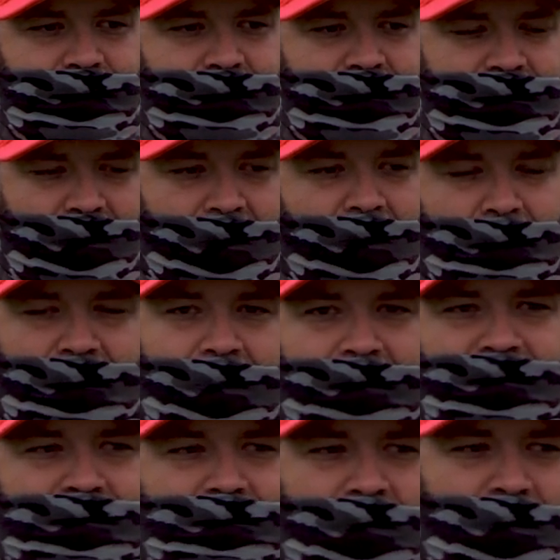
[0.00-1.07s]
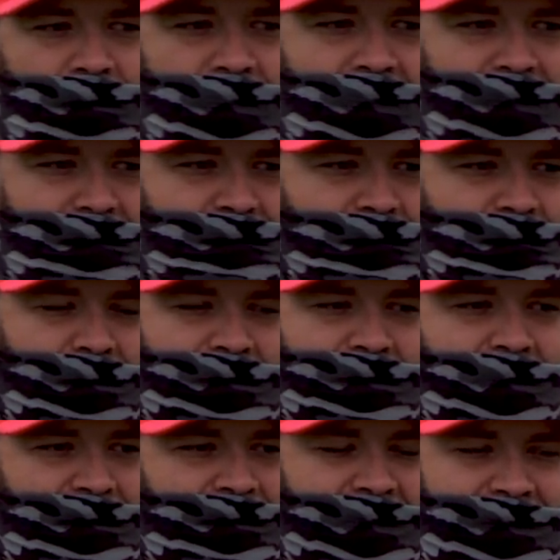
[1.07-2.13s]
y'all are part of this program, whether
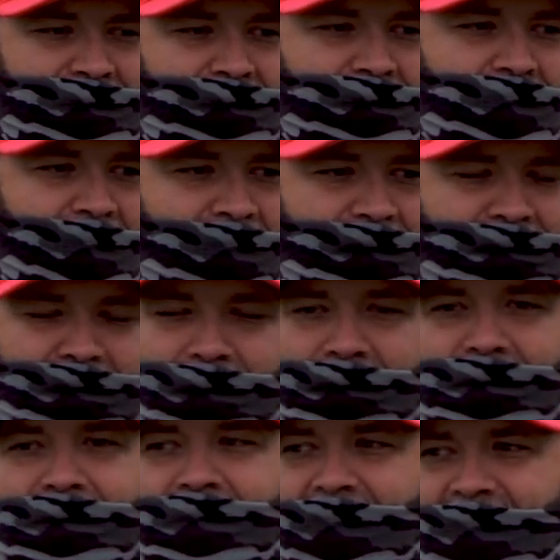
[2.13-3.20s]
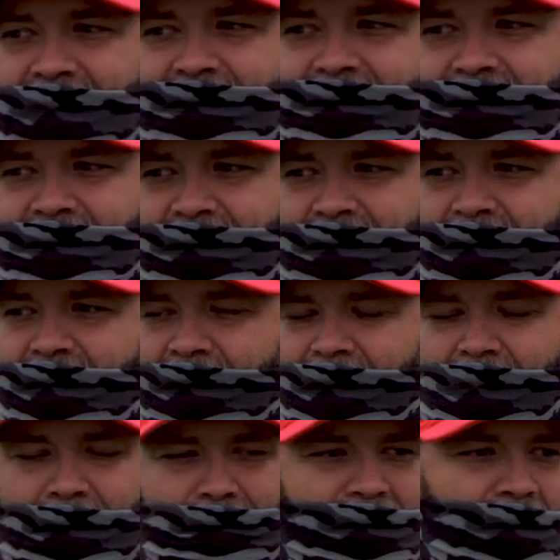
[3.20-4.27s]
y'all think it or not or know it or not.
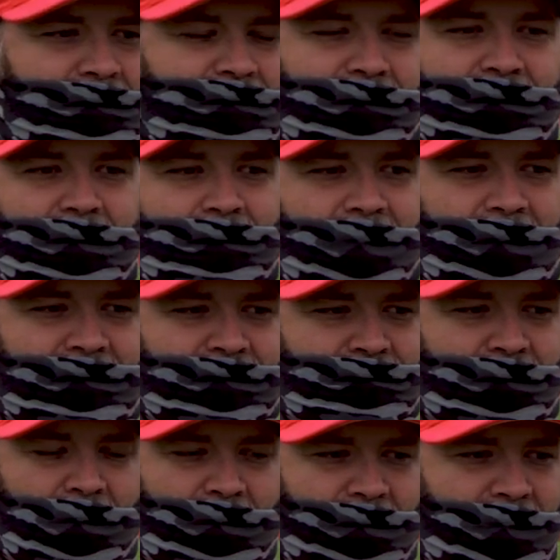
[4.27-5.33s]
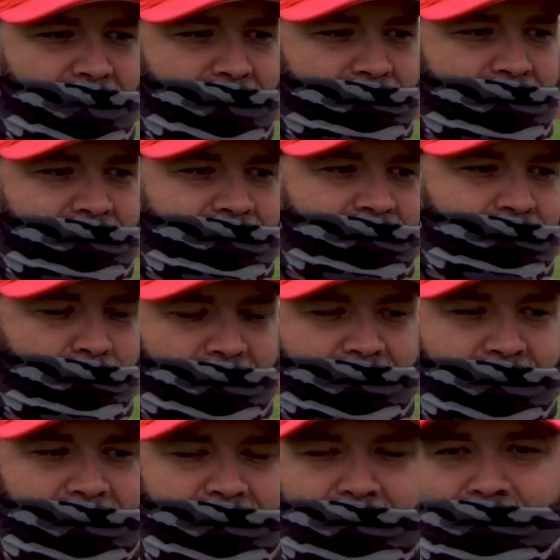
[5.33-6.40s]
Um, y'all are truly a part of this program. It, we
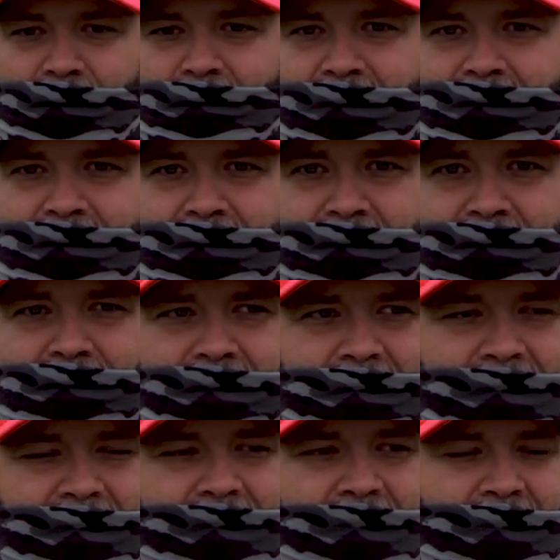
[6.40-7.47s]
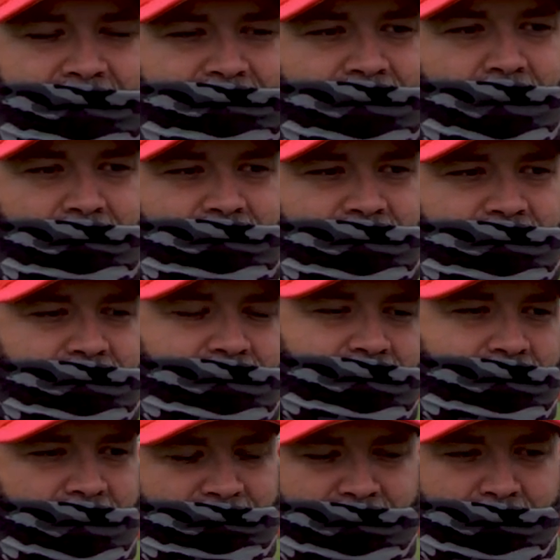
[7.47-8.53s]
couldn't do what we do as
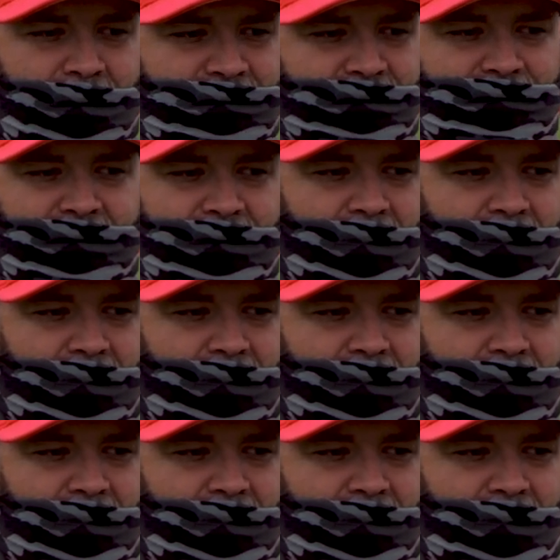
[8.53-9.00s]
coaches if it wasn't for